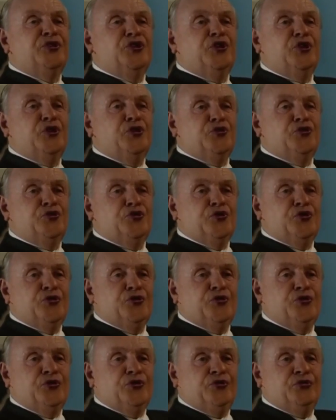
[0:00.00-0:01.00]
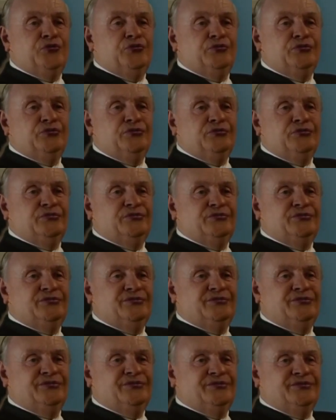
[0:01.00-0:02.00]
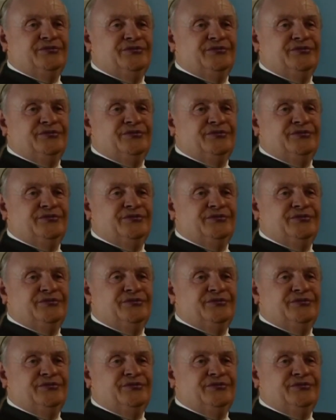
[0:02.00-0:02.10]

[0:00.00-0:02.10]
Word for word: And now things got really serious. It was